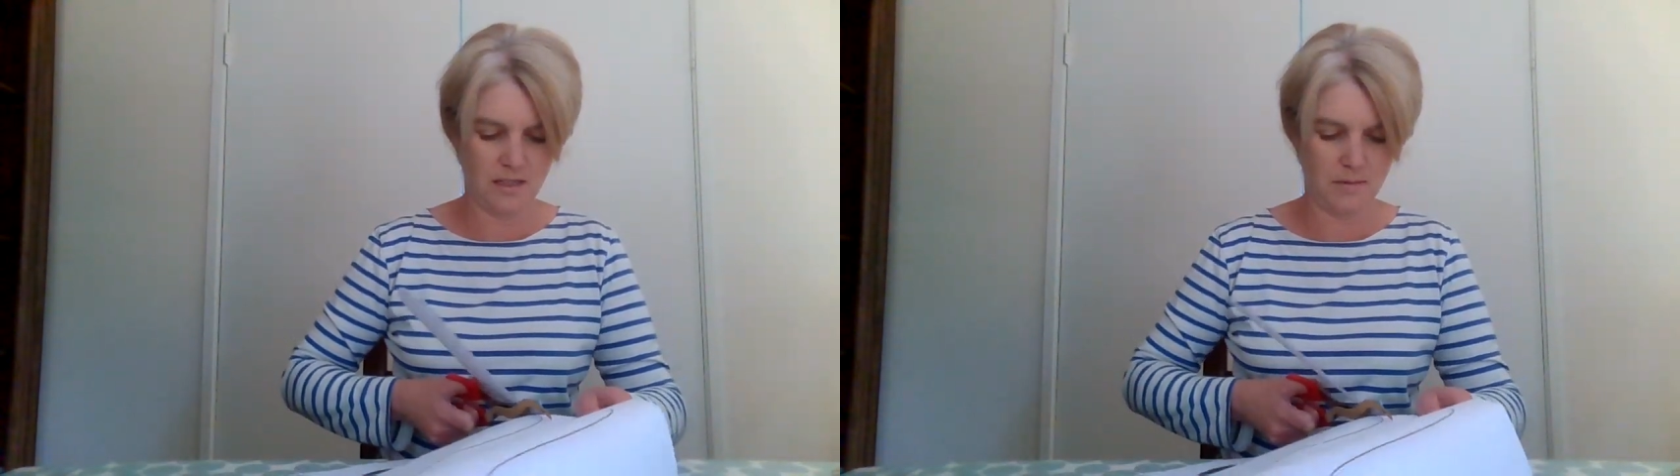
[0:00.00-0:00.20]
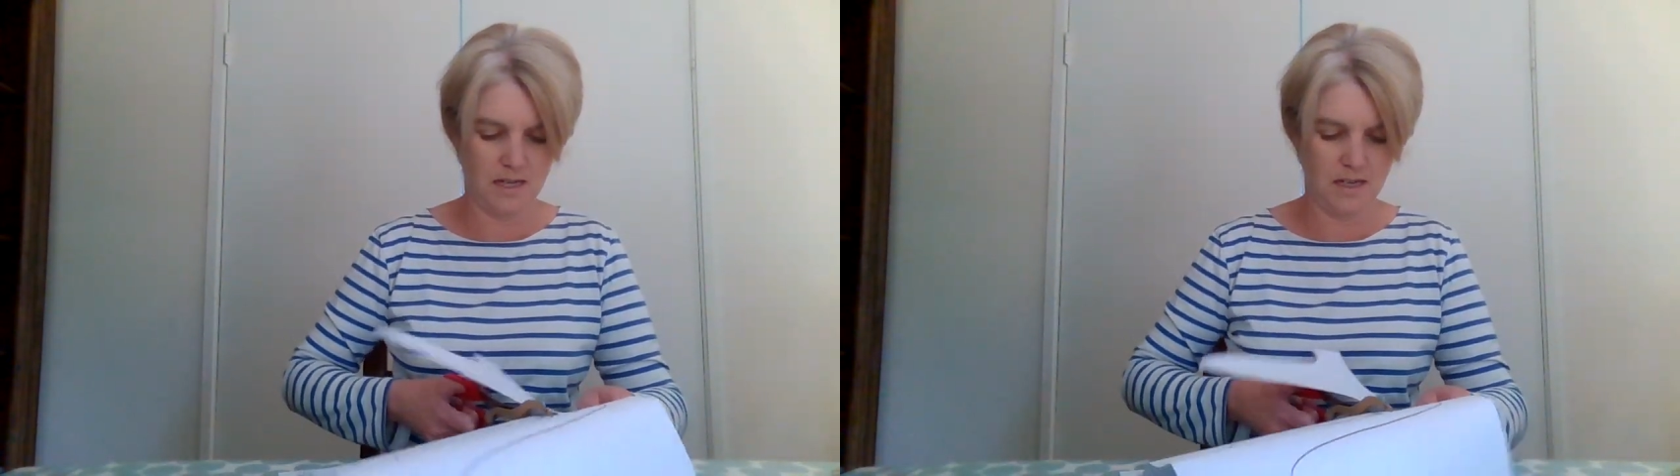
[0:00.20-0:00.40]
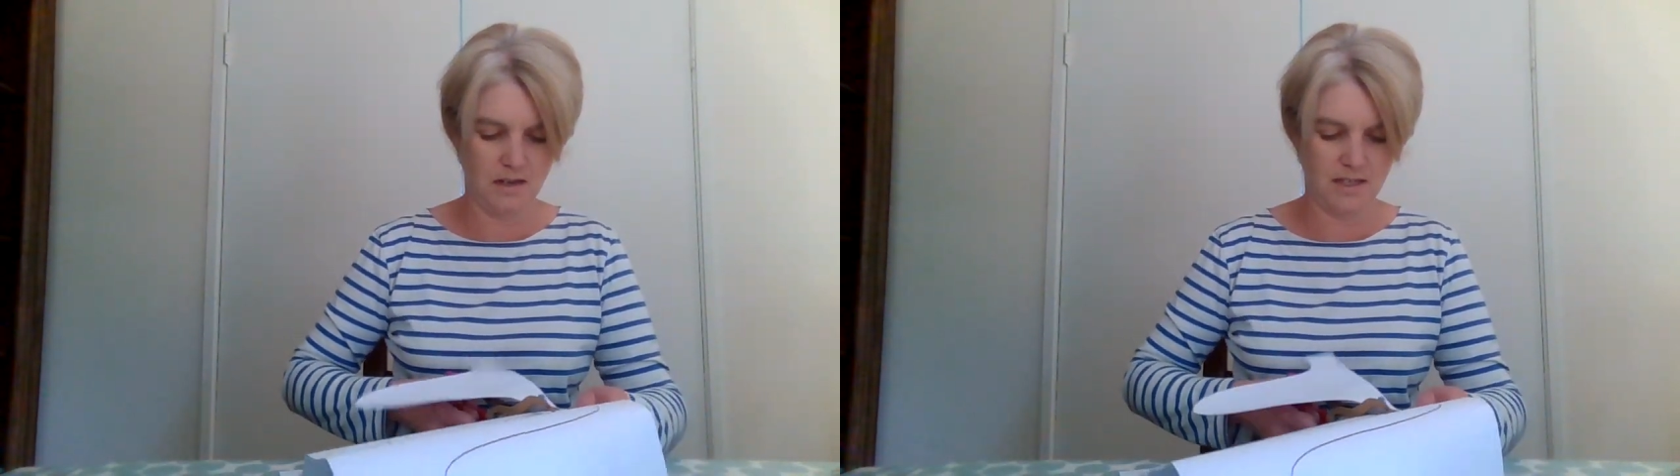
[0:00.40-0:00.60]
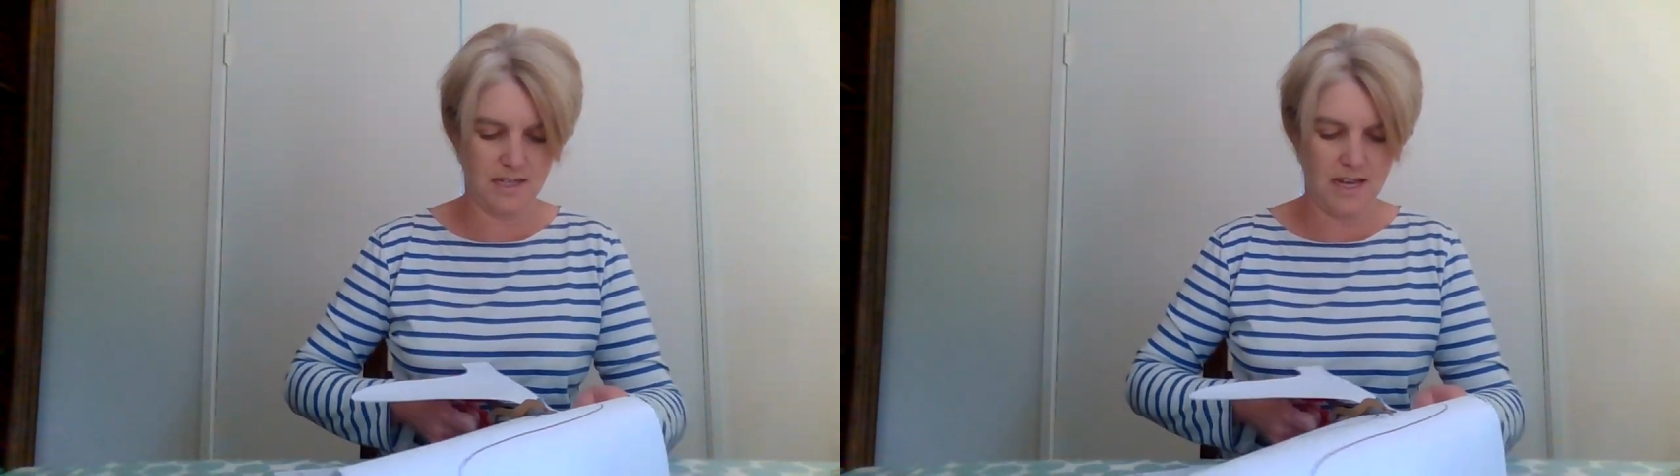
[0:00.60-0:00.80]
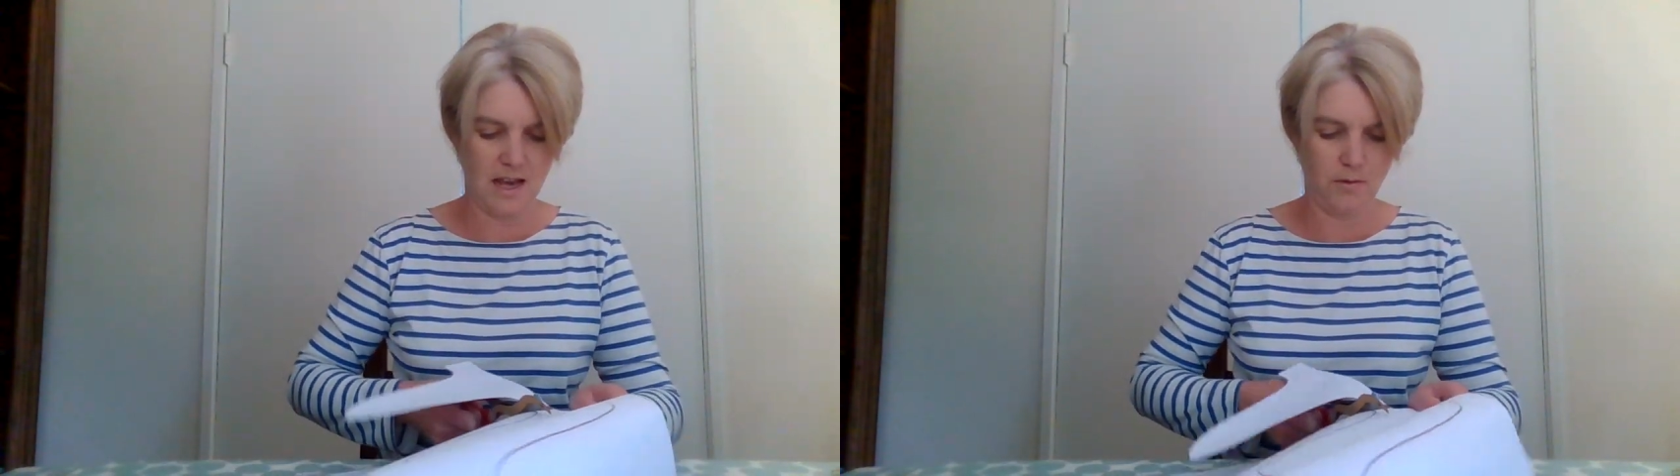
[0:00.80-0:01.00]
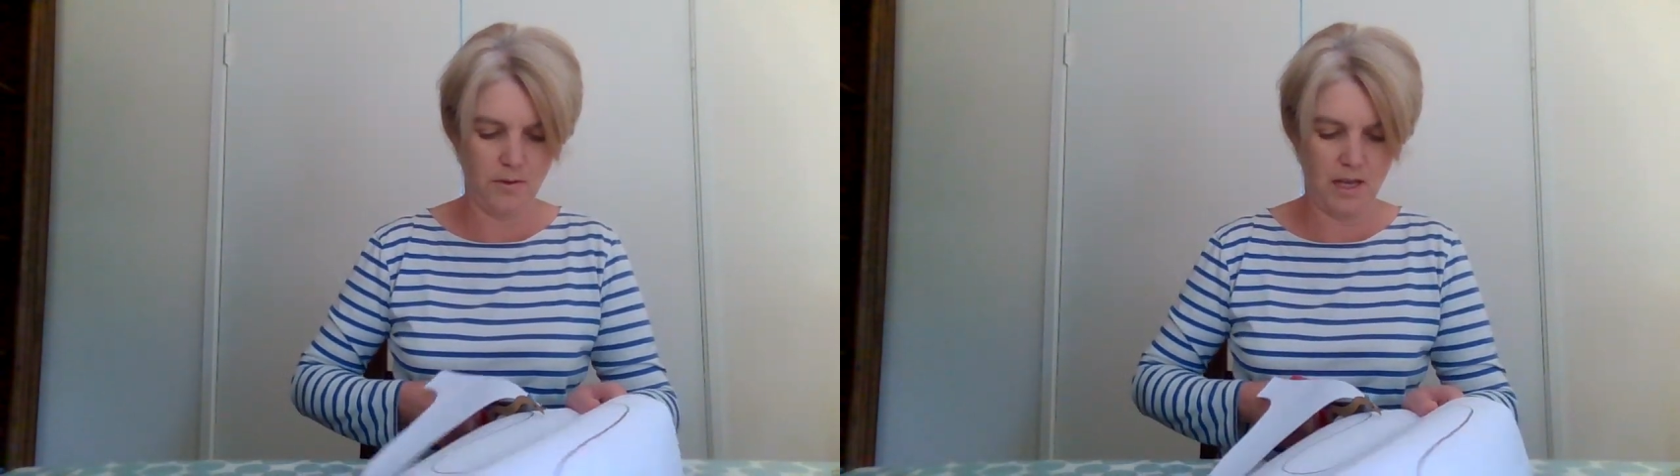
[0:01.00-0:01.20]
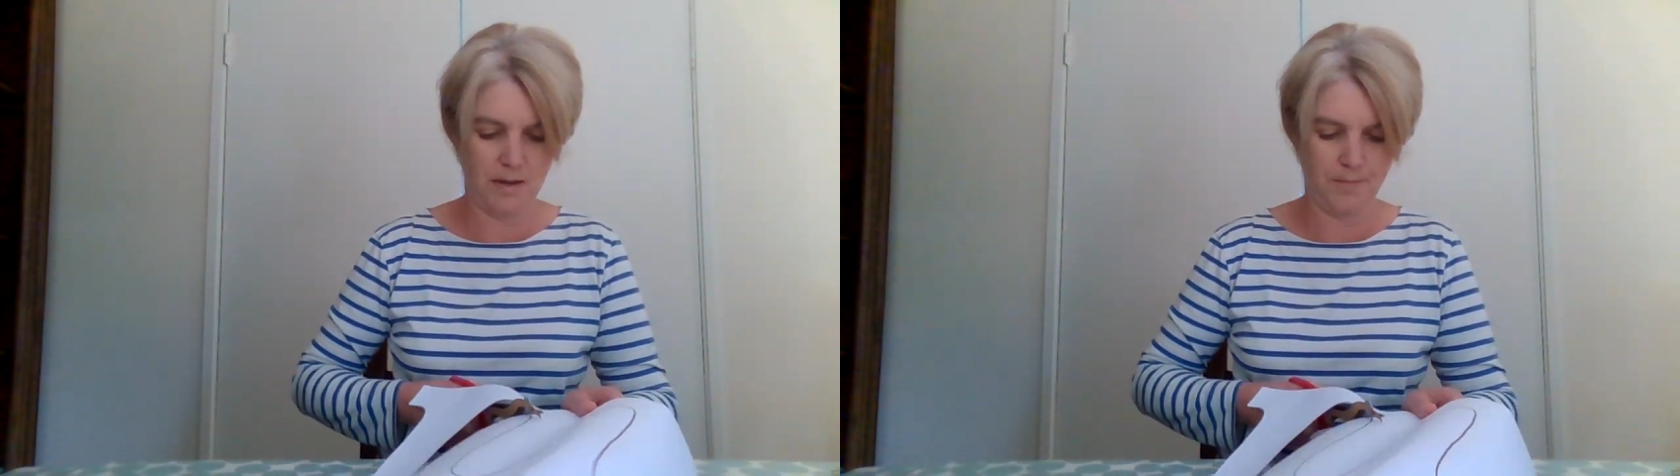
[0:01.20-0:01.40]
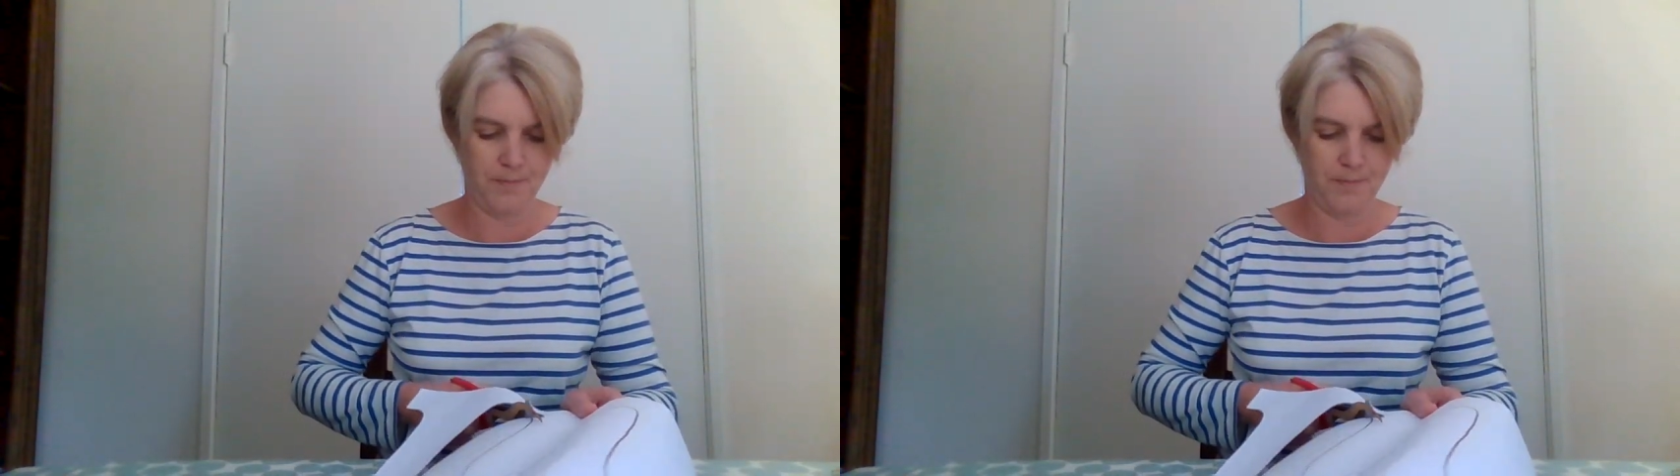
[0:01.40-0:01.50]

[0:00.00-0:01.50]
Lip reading: to make it nice and healthy.